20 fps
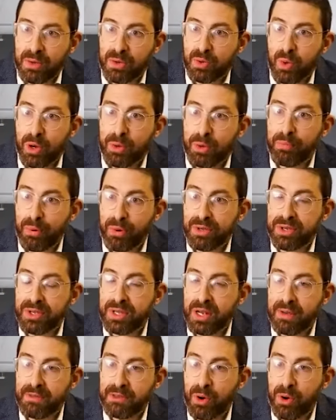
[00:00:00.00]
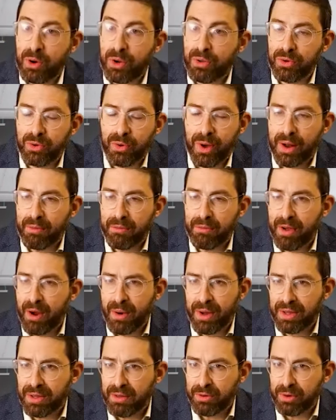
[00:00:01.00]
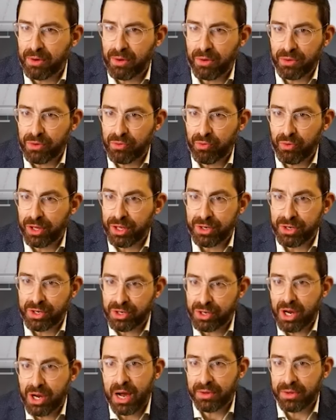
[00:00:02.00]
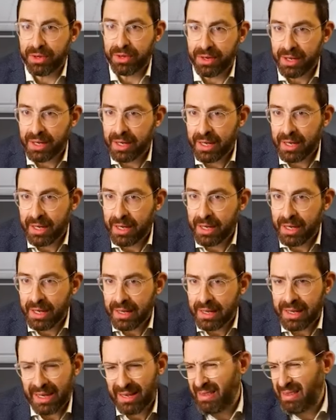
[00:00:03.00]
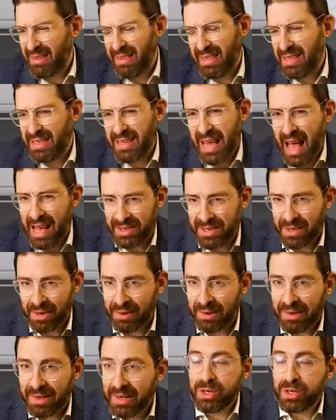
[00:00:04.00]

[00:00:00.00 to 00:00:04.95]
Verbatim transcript: There was one person that I've spoken to who had a very difficult religious childhood, like disaster.